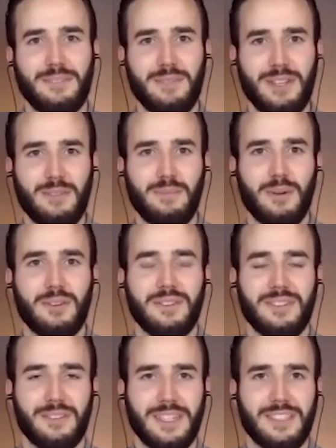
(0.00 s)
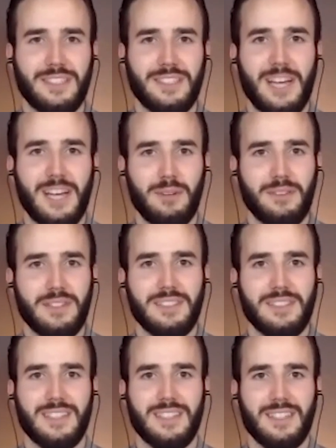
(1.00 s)
to meet you both and great to chat about
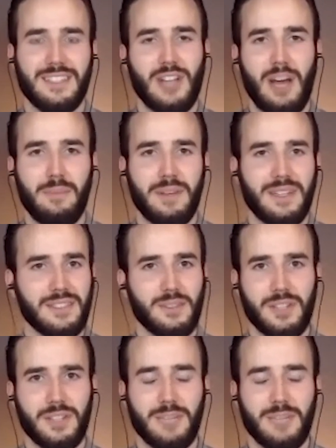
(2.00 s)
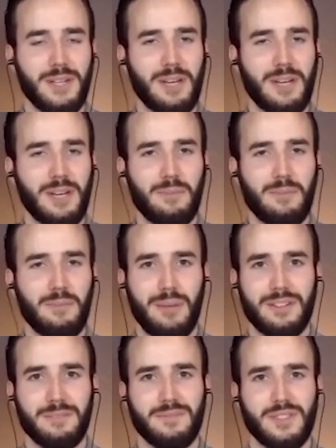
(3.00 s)
this topic. It's only going to become more
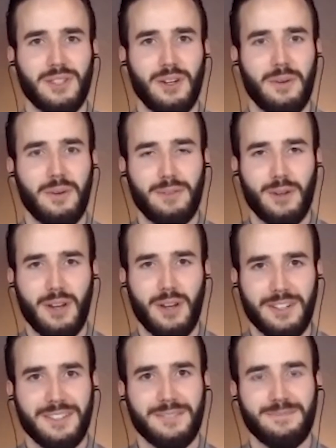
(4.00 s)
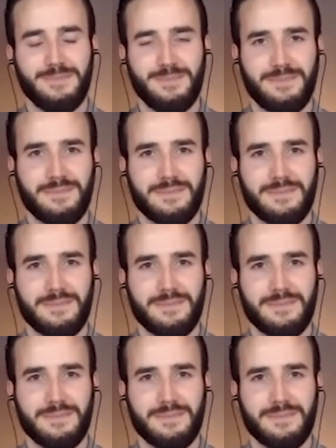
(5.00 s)
popular, so I feel honored.